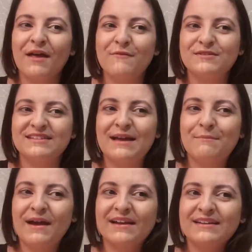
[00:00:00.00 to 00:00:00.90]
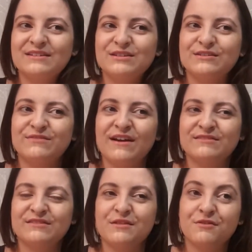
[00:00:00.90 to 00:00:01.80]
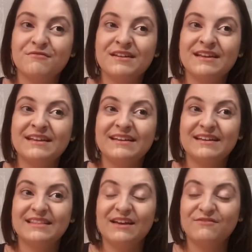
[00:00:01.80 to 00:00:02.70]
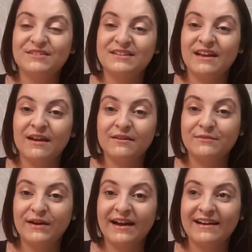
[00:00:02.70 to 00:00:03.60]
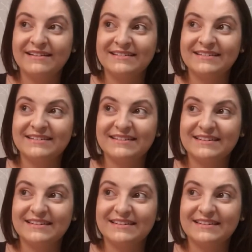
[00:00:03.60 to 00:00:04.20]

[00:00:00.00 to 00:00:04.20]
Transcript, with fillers: that was like back in 2003, that video, and